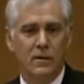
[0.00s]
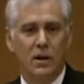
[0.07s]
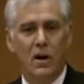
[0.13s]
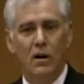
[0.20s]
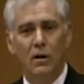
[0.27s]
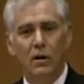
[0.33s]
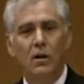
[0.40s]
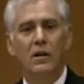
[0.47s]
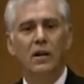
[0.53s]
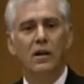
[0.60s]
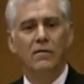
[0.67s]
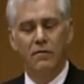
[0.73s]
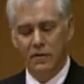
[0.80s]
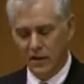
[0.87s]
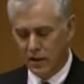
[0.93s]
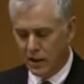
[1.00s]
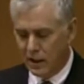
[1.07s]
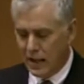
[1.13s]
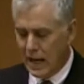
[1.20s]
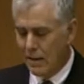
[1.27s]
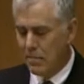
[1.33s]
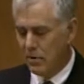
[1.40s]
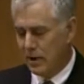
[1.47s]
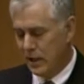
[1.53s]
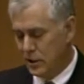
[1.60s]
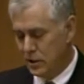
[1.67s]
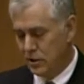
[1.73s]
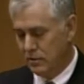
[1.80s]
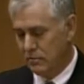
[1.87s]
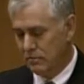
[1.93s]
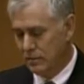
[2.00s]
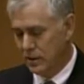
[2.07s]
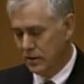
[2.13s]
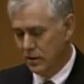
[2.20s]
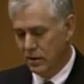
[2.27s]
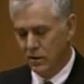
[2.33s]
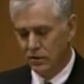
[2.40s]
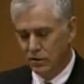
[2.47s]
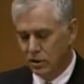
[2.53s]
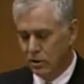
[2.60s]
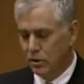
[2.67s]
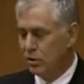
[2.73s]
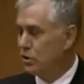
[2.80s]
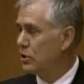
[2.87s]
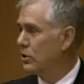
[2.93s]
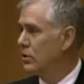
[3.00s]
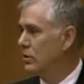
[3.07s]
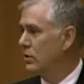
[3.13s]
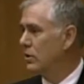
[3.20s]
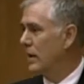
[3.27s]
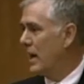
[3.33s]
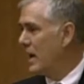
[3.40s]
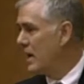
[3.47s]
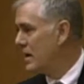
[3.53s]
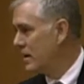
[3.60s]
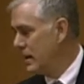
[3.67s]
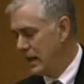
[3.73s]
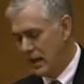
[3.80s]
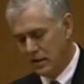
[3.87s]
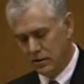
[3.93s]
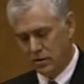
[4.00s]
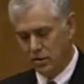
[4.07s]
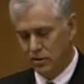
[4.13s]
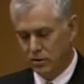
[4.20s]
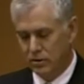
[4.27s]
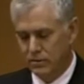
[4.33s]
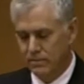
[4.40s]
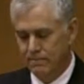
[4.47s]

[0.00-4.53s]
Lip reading: are looking for the collaboration, the solutions, and the answers.